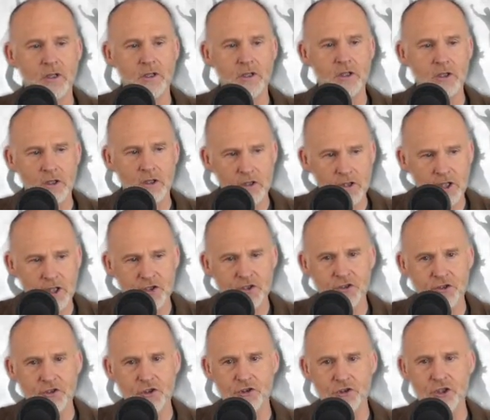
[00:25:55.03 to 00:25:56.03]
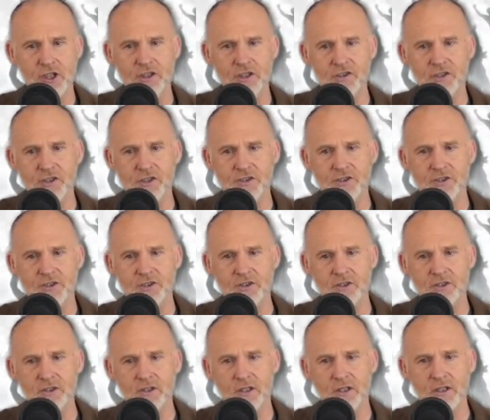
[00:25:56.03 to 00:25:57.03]
Amen. Listen to
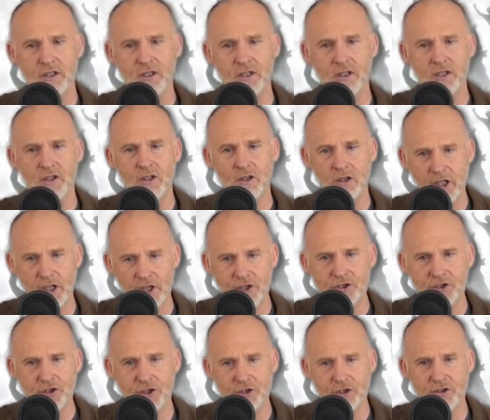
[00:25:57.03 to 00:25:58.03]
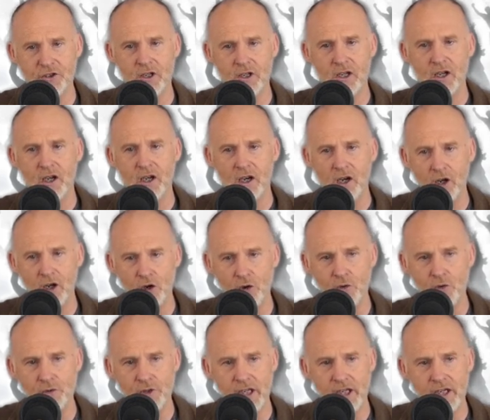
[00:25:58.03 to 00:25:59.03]
Jesus. Listen
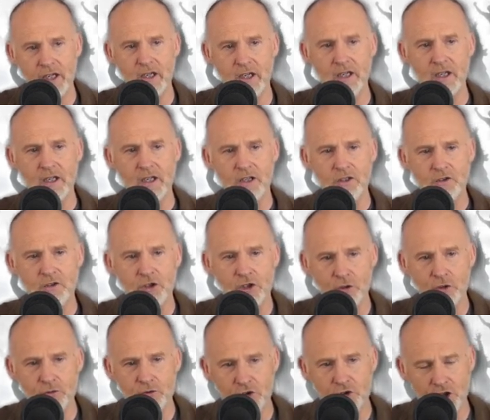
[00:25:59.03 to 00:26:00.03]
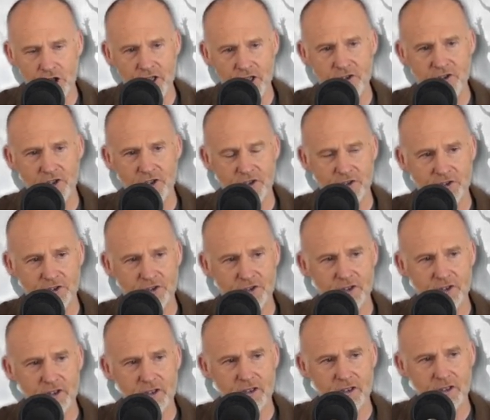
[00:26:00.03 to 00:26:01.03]
only to
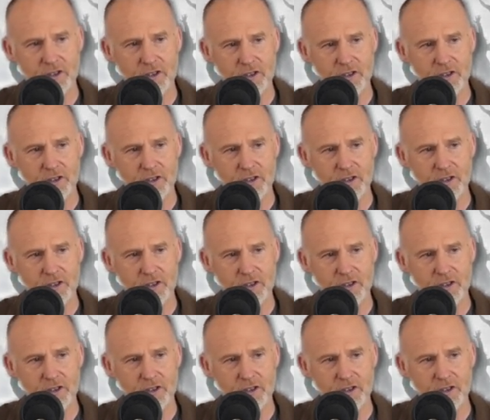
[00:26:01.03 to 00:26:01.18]
Jesus.